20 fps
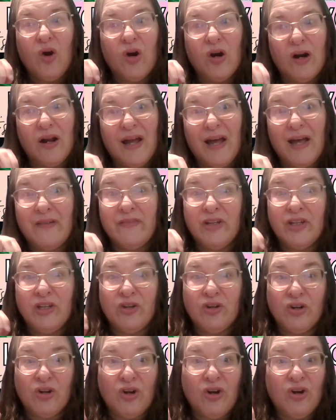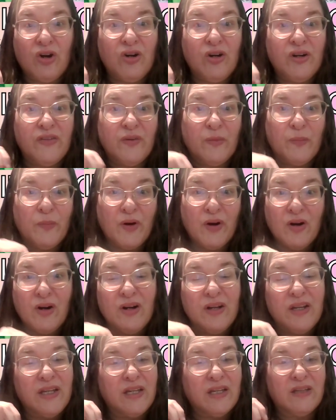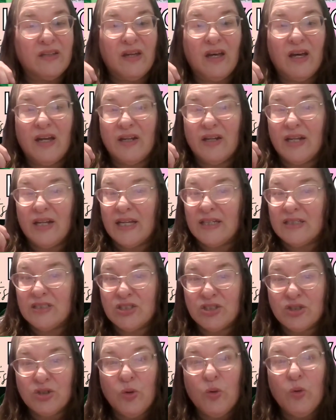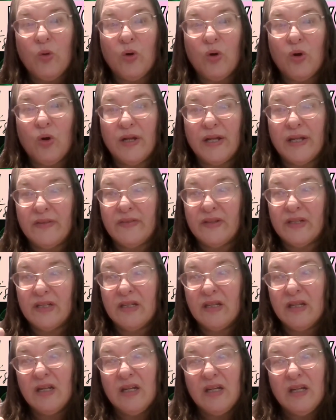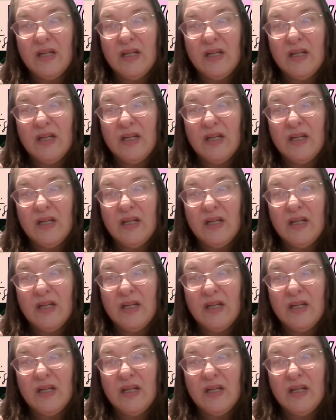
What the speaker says: or having your car in the parking lot at school and the,